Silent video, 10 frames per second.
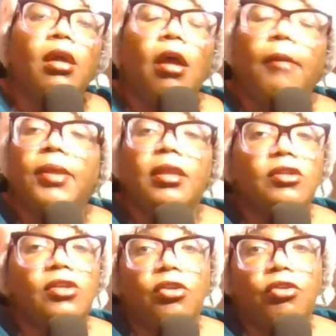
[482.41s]

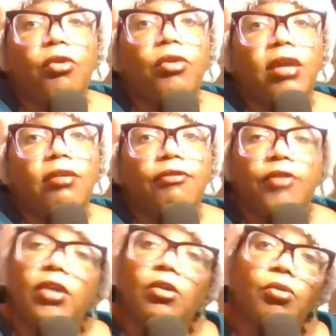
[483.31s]
ability to throw down the
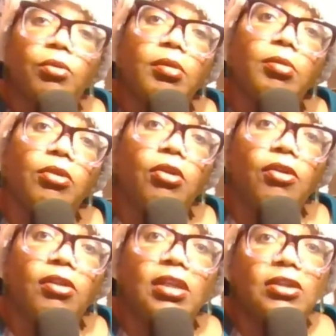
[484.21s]
field when people
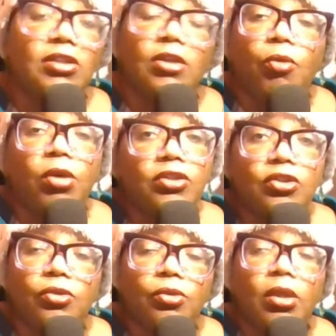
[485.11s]
thought that he just didn't want
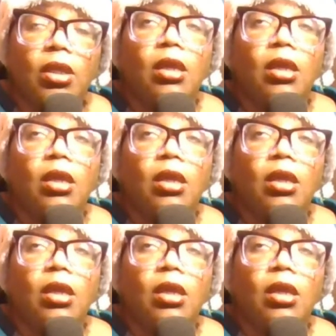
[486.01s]
to,